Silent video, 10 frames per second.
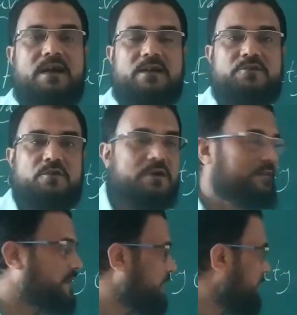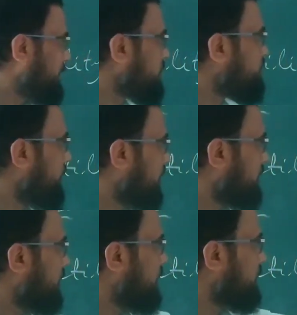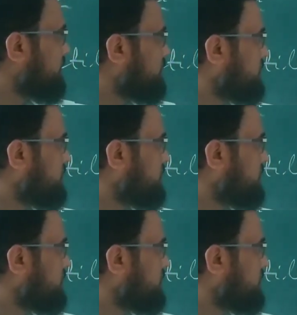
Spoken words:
So if the land is fertile,